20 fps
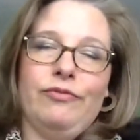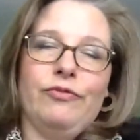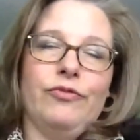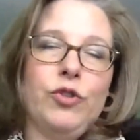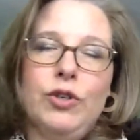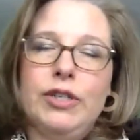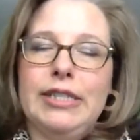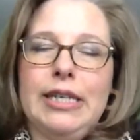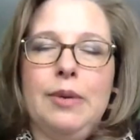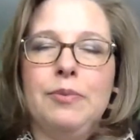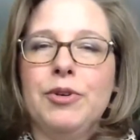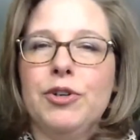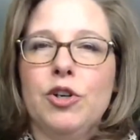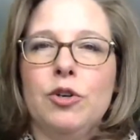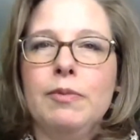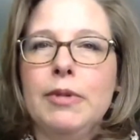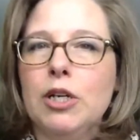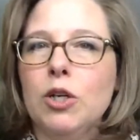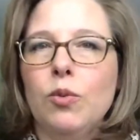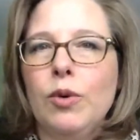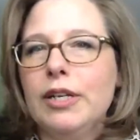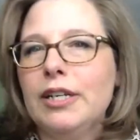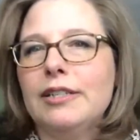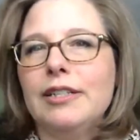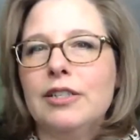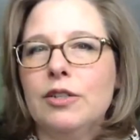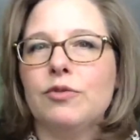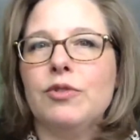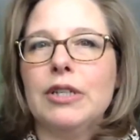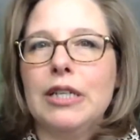for example, your middle one, it
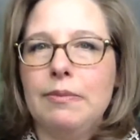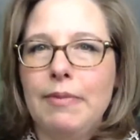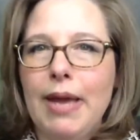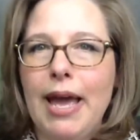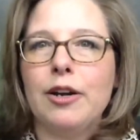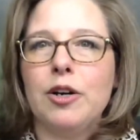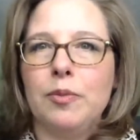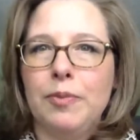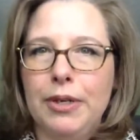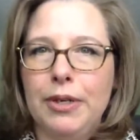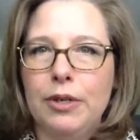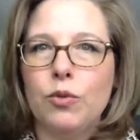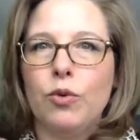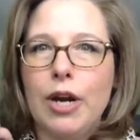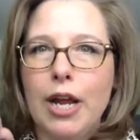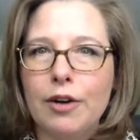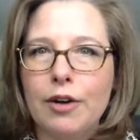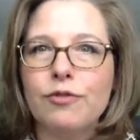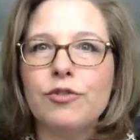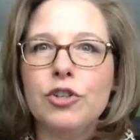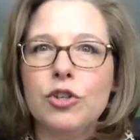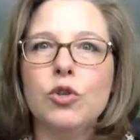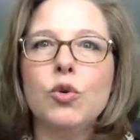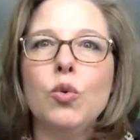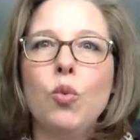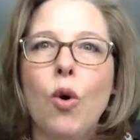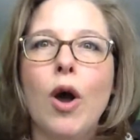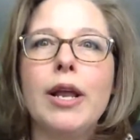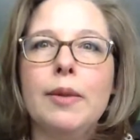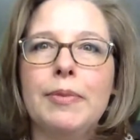doesn't really matter, but wherever you
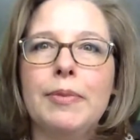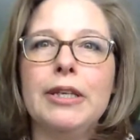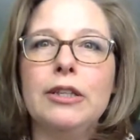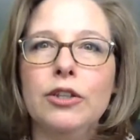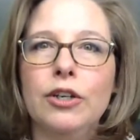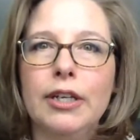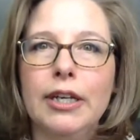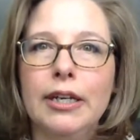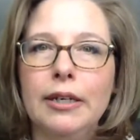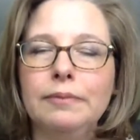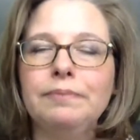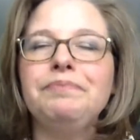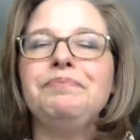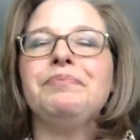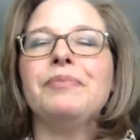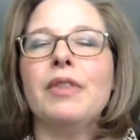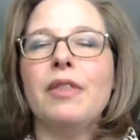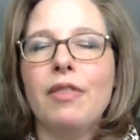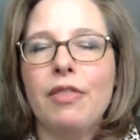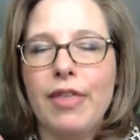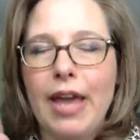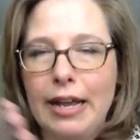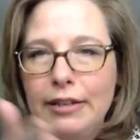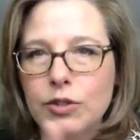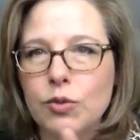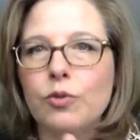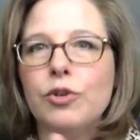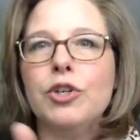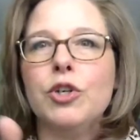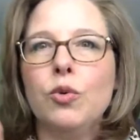want to be looking,
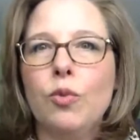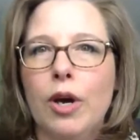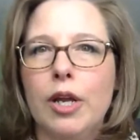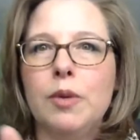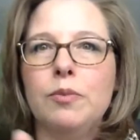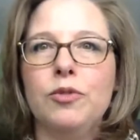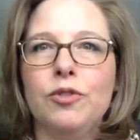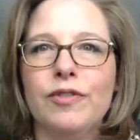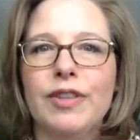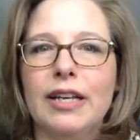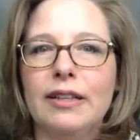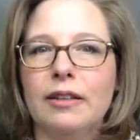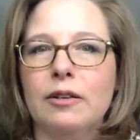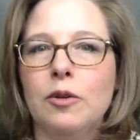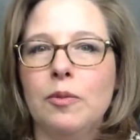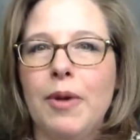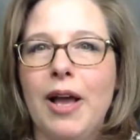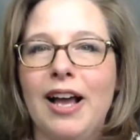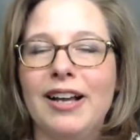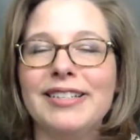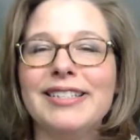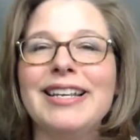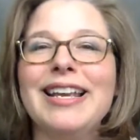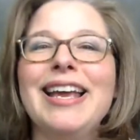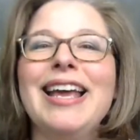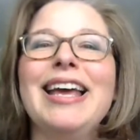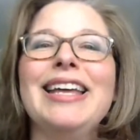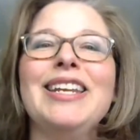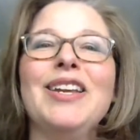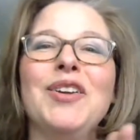that's where you want to move that little
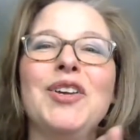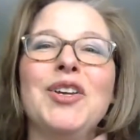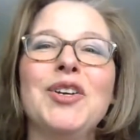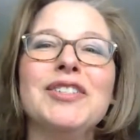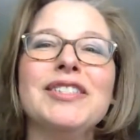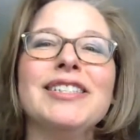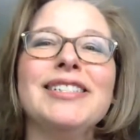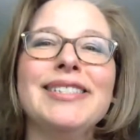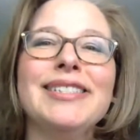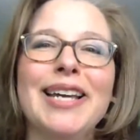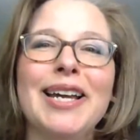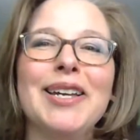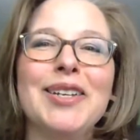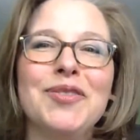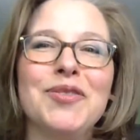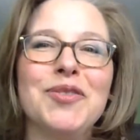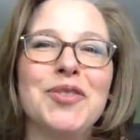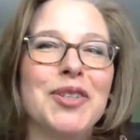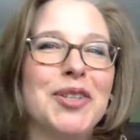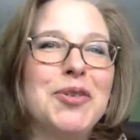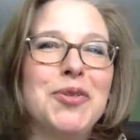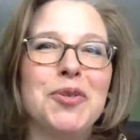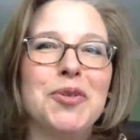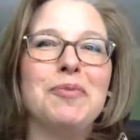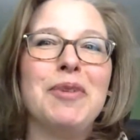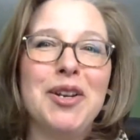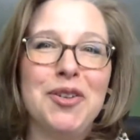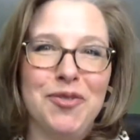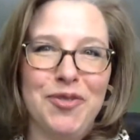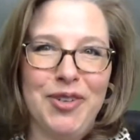box. Now, here's the second really cool
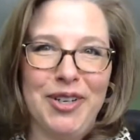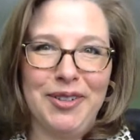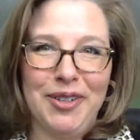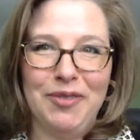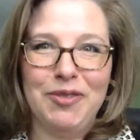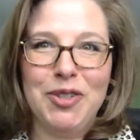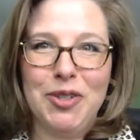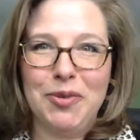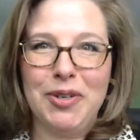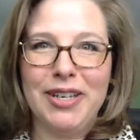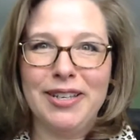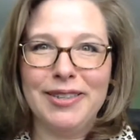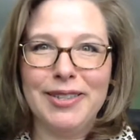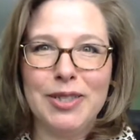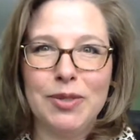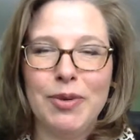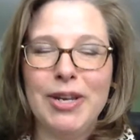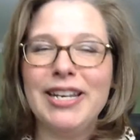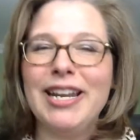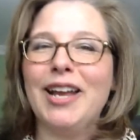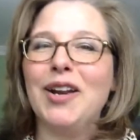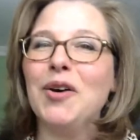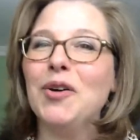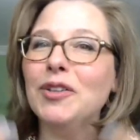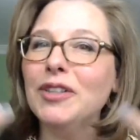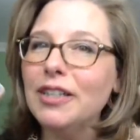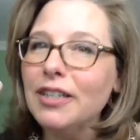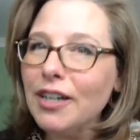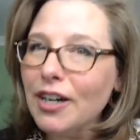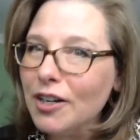benefit of doing it this way. Not
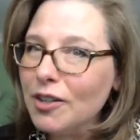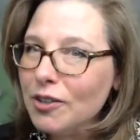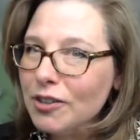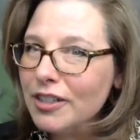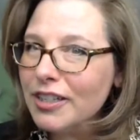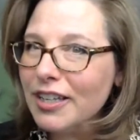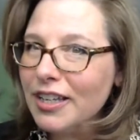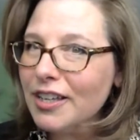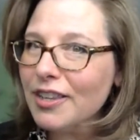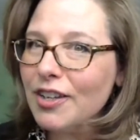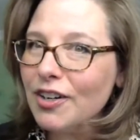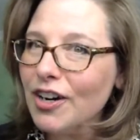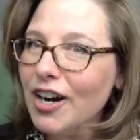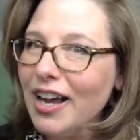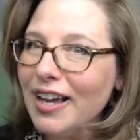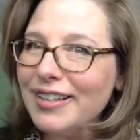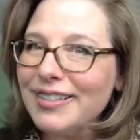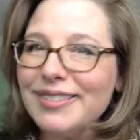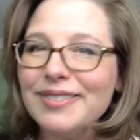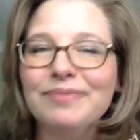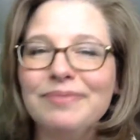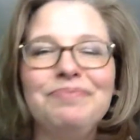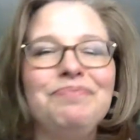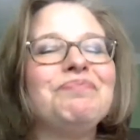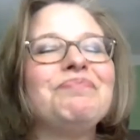only are you looking in their eyes,